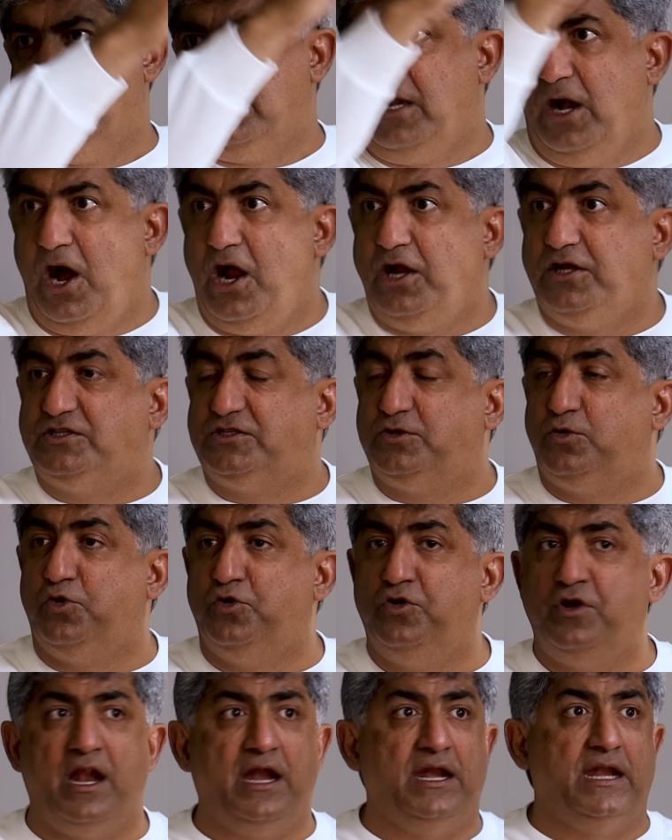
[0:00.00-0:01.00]
gods,
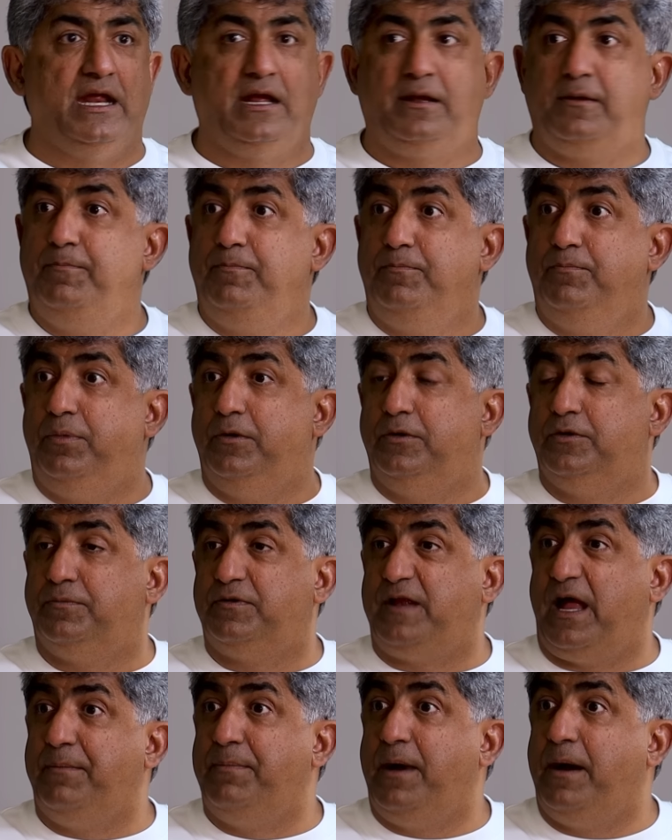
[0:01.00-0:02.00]
Guru Nanak,
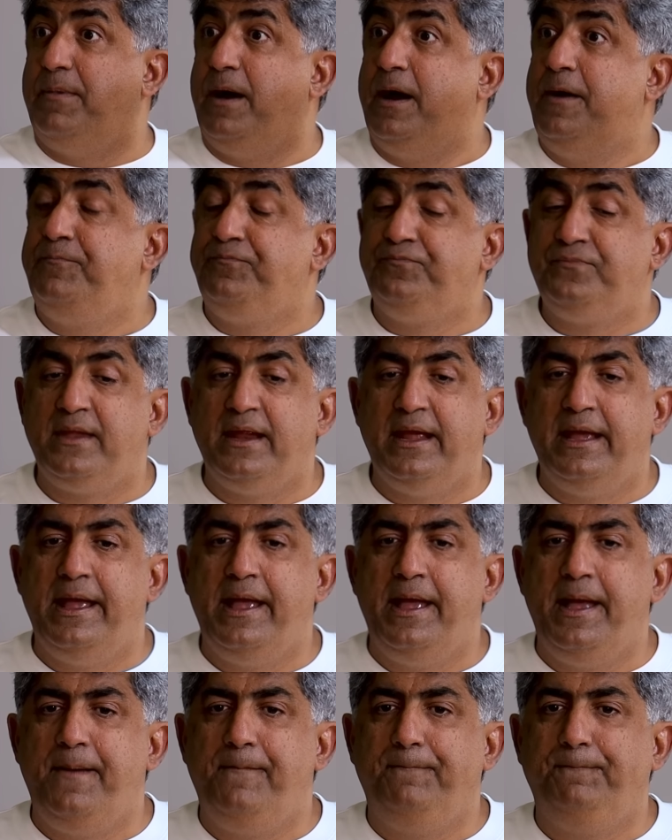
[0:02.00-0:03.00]
Sai Baba.
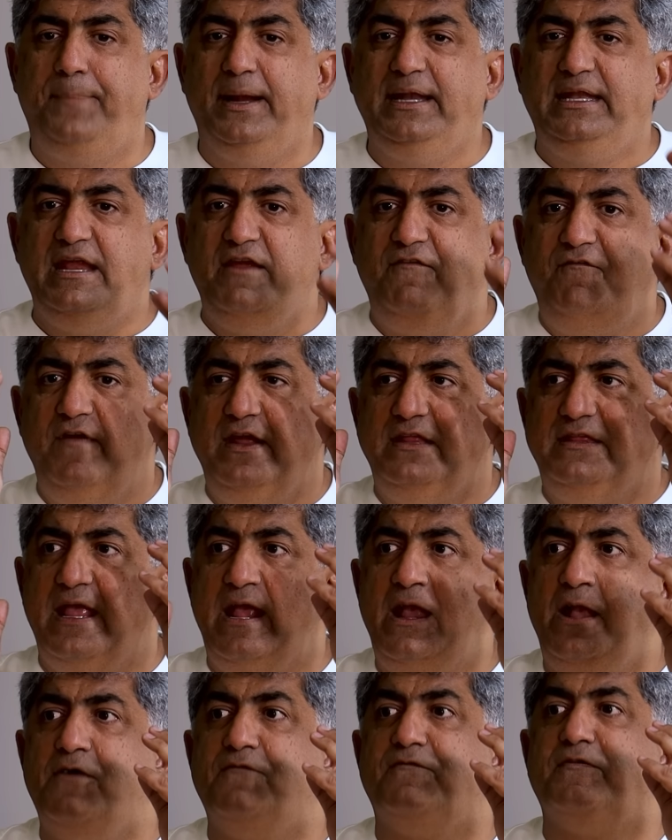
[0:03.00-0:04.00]
But if we
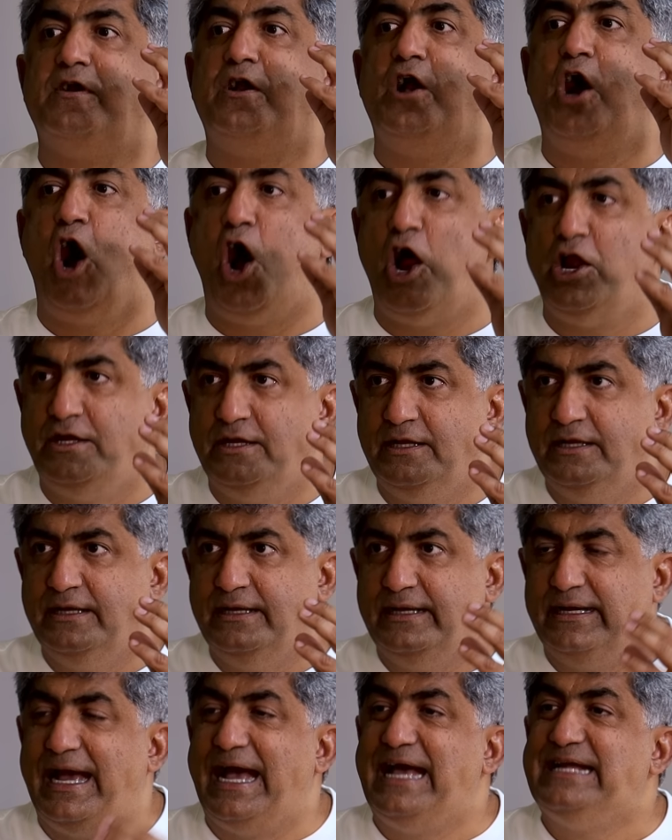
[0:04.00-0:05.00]
think of God
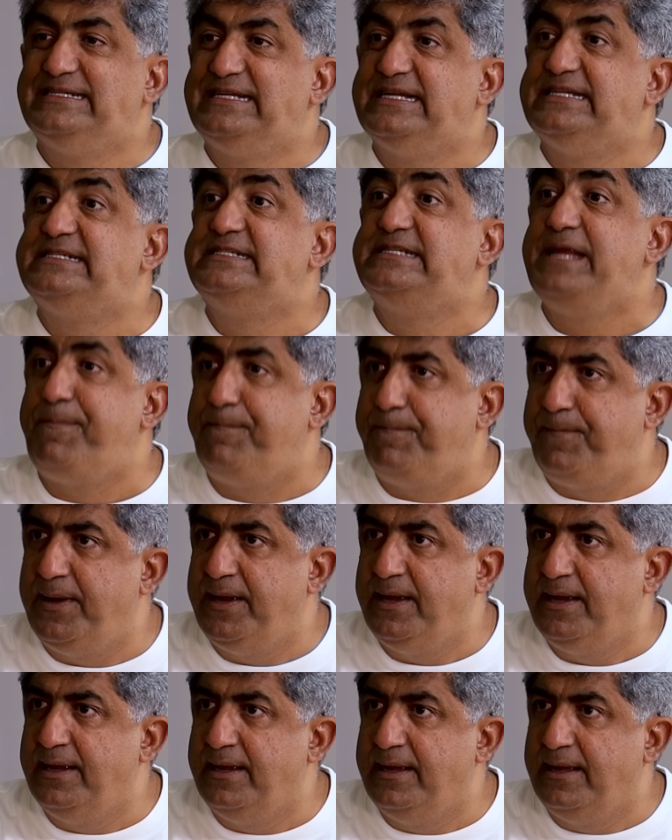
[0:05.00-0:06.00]
as SIP,
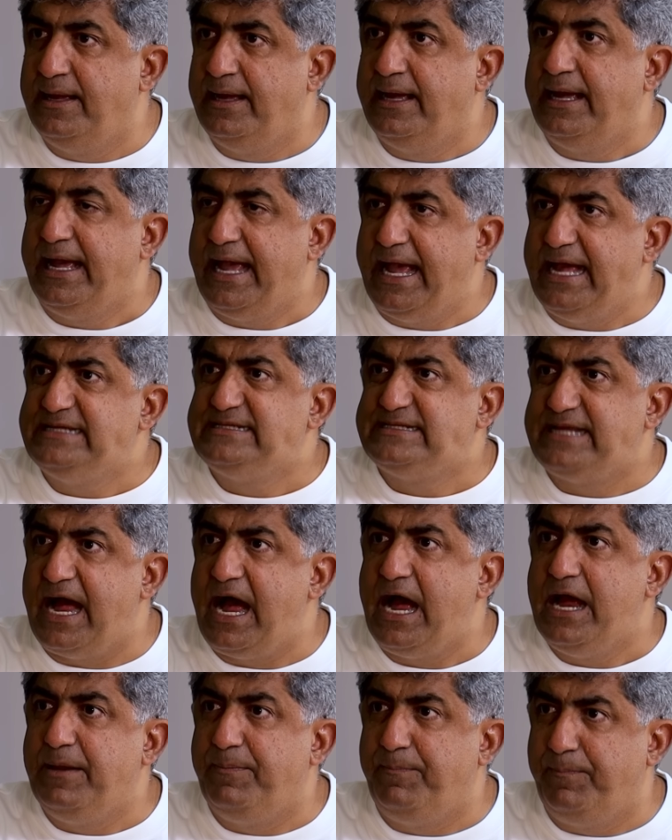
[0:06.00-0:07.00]

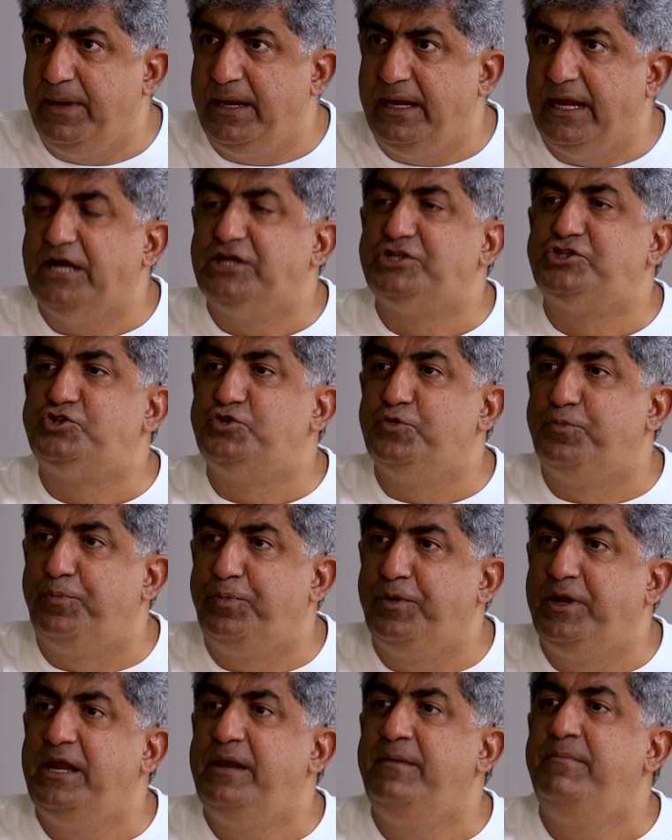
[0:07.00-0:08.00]
S-I-P, a
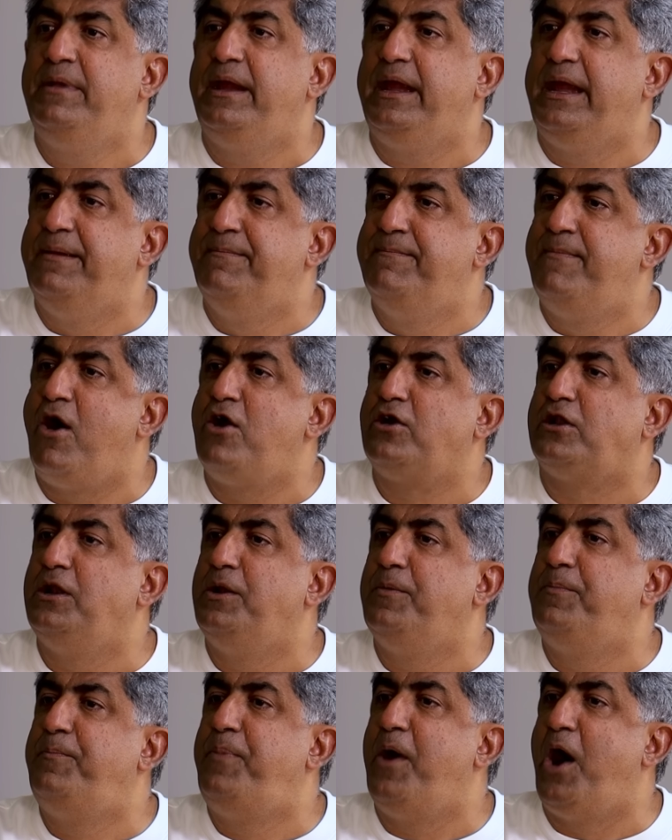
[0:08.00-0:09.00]
supreme immortal
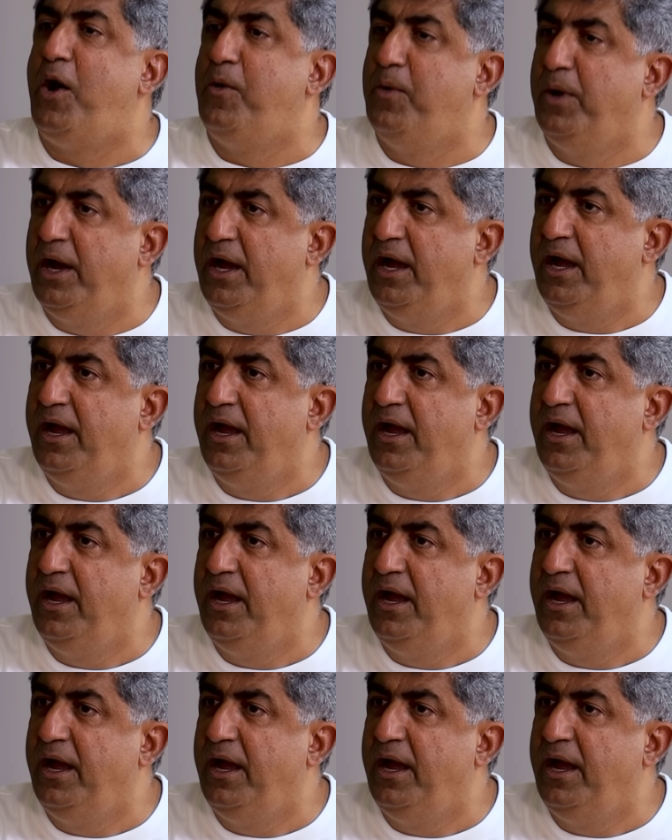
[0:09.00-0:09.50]
power,